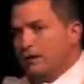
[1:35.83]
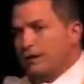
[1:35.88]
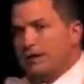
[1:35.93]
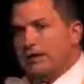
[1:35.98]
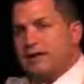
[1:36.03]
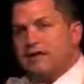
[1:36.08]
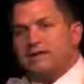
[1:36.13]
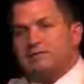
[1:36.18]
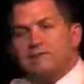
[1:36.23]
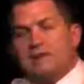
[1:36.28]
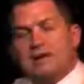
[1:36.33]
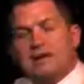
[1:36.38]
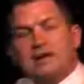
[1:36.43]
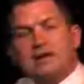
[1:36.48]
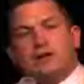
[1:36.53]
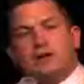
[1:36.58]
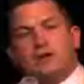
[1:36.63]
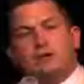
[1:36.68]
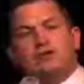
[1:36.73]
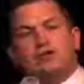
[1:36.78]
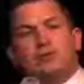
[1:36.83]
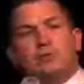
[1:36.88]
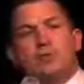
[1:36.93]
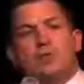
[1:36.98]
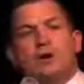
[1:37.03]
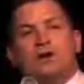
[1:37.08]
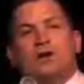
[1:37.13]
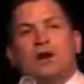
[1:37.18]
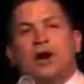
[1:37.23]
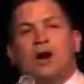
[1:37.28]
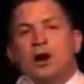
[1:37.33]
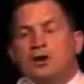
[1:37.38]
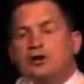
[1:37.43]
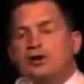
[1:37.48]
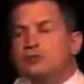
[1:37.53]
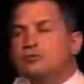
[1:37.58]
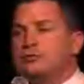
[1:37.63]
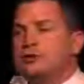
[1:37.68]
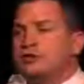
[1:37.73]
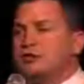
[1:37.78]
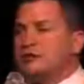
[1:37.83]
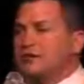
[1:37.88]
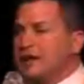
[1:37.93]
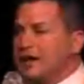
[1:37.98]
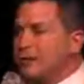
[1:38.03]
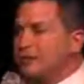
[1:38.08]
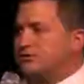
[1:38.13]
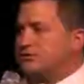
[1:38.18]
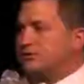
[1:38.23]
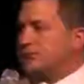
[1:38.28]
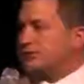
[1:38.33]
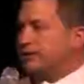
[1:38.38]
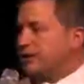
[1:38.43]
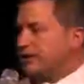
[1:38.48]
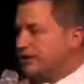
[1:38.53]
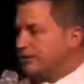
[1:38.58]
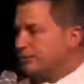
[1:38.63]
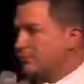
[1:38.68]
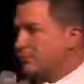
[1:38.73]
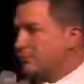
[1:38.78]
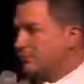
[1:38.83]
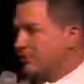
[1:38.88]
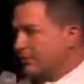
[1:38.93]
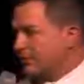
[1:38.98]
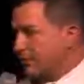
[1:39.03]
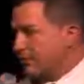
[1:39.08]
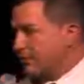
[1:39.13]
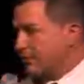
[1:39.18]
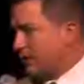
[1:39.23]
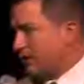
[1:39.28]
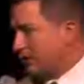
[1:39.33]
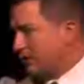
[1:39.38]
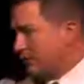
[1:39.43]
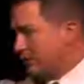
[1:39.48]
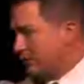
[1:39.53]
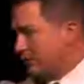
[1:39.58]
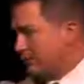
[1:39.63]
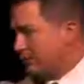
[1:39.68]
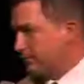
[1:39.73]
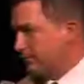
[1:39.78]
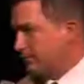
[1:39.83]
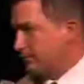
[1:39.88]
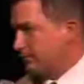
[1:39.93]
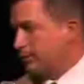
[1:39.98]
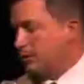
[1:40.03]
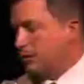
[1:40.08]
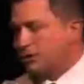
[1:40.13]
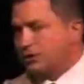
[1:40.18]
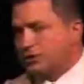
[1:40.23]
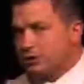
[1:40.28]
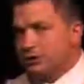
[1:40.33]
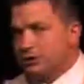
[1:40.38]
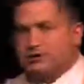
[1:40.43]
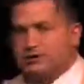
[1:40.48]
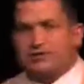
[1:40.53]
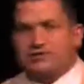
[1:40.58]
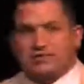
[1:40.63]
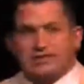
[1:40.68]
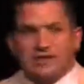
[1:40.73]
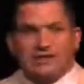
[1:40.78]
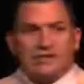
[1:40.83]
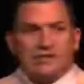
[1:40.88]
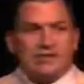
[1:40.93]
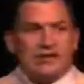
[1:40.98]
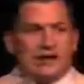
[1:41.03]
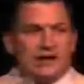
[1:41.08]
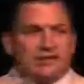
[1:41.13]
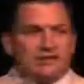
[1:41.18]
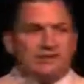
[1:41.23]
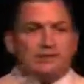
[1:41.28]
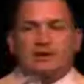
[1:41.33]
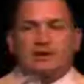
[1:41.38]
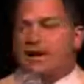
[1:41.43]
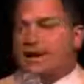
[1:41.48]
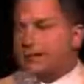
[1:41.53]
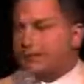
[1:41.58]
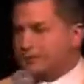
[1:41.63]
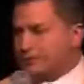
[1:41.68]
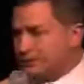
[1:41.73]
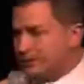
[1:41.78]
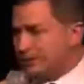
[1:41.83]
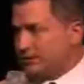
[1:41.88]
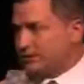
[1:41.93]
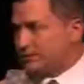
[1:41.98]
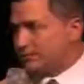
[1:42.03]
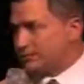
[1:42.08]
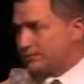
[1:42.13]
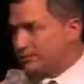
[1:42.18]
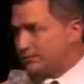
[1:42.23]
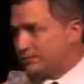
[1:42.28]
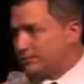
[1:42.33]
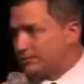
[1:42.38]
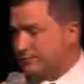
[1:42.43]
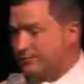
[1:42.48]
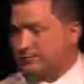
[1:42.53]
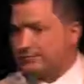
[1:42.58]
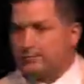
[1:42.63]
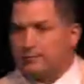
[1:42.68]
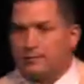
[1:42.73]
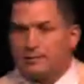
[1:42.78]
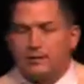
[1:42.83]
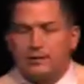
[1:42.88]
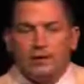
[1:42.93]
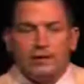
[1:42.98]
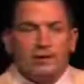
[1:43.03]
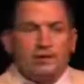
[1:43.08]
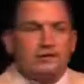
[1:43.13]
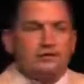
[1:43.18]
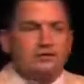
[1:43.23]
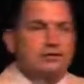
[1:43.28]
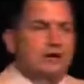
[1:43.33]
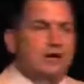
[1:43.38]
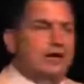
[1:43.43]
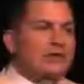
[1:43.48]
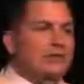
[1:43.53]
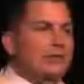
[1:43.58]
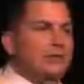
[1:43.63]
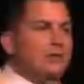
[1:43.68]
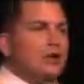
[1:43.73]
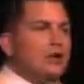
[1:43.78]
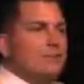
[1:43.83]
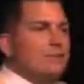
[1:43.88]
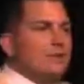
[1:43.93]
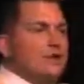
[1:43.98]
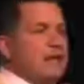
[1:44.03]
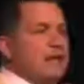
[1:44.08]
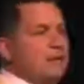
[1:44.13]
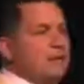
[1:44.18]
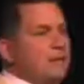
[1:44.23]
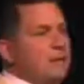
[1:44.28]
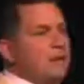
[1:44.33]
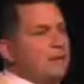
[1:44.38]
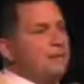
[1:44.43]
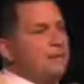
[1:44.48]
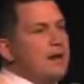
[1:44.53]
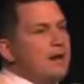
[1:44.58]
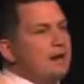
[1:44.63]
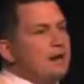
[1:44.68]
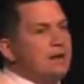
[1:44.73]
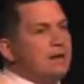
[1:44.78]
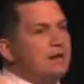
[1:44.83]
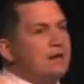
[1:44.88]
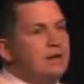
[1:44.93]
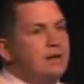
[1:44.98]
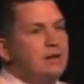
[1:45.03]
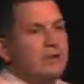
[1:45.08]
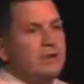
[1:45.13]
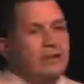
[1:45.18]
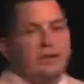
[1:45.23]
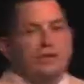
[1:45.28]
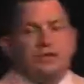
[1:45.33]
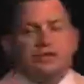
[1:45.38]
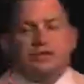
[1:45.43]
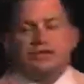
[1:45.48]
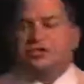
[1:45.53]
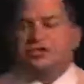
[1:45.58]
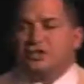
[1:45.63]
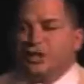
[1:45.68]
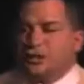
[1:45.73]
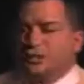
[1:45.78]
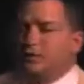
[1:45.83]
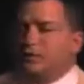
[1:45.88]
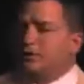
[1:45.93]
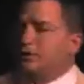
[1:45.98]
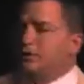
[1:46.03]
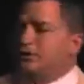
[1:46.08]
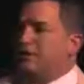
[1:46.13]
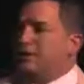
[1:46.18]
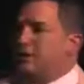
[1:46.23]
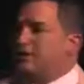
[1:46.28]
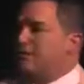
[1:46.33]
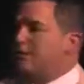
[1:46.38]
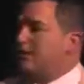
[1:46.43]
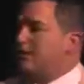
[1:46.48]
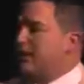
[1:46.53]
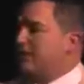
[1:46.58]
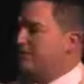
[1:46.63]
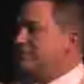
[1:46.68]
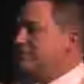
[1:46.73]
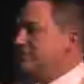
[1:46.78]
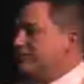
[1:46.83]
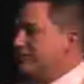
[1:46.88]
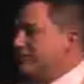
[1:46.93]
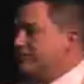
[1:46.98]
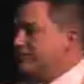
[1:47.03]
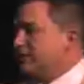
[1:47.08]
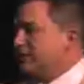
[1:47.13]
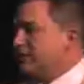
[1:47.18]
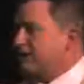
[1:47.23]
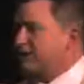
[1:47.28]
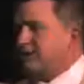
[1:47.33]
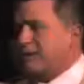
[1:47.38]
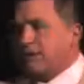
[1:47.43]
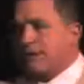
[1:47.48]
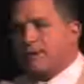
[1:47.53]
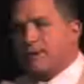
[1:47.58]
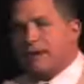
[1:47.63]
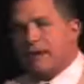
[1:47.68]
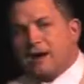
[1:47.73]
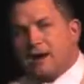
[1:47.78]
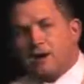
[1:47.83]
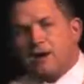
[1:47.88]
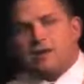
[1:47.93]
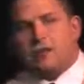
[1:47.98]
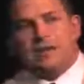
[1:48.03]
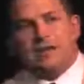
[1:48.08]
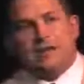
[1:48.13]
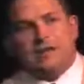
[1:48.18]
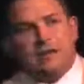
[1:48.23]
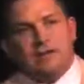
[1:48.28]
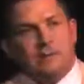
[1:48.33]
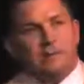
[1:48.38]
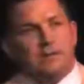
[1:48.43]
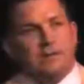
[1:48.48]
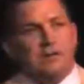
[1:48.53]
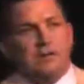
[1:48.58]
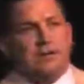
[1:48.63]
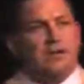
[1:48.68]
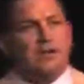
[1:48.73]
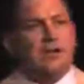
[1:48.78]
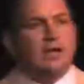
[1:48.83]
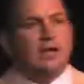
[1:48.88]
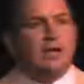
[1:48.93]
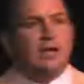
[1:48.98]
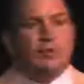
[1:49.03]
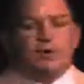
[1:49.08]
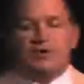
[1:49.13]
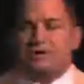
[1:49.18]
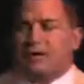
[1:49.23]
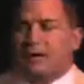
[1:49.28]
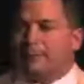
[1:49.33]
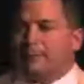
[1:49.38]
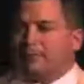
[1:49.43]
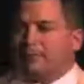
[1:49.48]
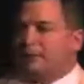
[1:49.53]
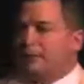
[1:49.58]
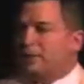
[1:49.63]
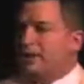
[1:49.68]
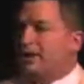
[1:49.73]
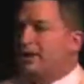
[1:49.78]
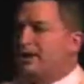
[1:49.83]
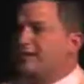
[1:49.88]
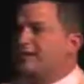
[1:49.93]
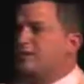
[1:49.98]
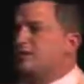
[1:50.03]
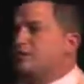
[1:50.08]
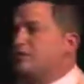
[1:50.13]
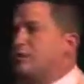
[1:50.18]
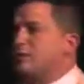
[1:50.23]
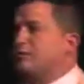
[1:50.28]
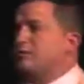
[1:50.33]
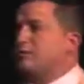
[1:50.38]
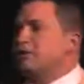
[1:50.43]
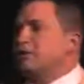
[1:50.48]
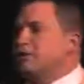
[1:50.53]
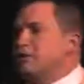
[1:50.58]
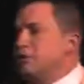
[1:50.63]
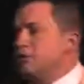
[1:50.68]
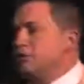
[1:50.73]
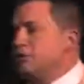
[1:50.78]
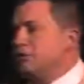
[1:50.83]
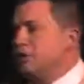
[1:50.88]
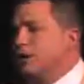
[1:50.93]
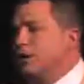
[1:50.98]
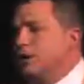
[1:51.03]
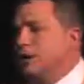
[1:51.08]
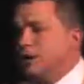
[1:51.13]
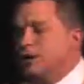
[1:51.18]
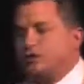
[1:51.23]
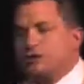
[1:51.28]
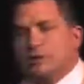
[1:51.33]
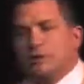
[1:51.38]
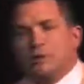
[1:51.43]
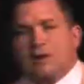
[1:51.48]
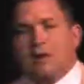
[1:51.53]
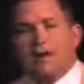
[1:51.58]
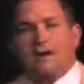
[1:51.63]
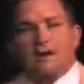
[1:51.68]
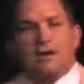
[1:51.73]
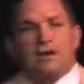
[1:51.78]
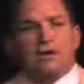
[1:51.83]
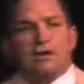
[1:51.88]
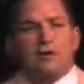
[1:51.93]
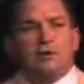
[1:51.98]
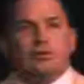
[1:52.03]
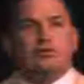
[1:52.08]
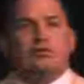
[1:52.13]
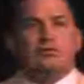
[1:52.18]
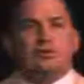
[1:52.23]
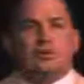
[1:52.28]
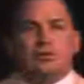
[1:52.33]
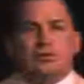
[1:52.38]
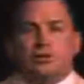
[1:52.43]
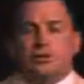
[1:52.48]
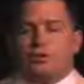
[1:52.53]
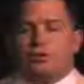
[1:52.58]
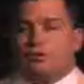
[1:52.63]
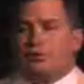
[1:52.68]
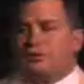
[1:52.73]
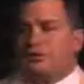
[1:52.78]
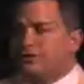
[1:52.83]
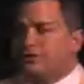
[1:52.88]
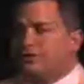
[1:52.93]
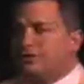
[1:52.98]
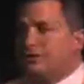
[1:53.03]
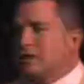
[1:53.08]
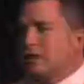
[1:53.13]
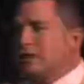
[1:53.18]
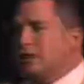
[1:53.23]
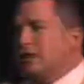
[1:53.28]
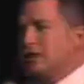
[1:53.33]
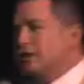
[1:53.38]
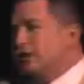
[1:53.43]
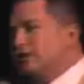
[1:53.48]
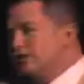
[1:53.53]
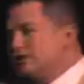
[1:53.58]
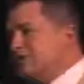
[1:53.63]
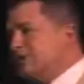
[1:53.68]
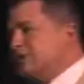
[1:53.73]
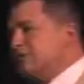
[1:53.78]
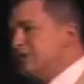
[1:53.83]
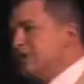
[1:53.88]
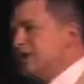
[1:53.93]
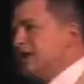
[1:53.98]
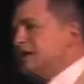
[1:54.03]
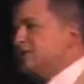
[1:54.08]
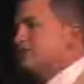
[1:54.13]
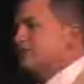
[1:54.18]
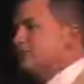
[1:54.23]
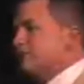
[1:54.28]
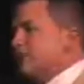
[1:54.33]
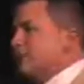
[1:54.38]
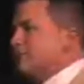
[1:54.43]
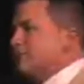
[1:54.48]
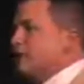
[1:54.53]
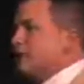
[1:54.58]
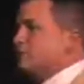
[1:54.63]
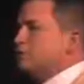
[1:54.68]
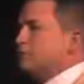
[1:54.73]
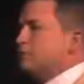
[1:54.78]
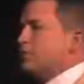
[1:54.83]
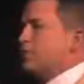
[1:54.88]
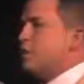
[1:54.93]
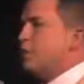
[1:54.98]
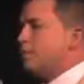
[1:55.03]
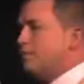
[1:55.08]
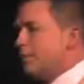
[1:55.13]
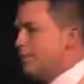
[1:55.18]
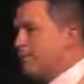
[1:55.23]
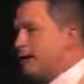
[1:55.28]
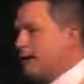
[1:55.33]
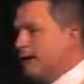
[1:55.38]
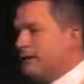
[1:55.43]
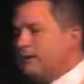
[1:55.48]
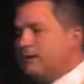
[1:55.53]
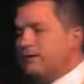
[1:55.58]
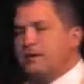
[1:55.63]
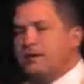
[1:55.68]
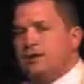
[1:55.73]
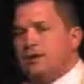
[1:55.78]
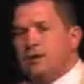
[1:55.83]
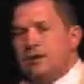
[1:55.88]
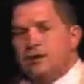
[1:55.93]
He gets paid on close to 100,000 customers every month. So would you say that he has some accomplishments? So there couldn't be anybody better to share with you the information this evening, to tell you about our great company and what the opportunity has in store for you. So what I encourage you to do is just listen over the next 30 minutes with an open mind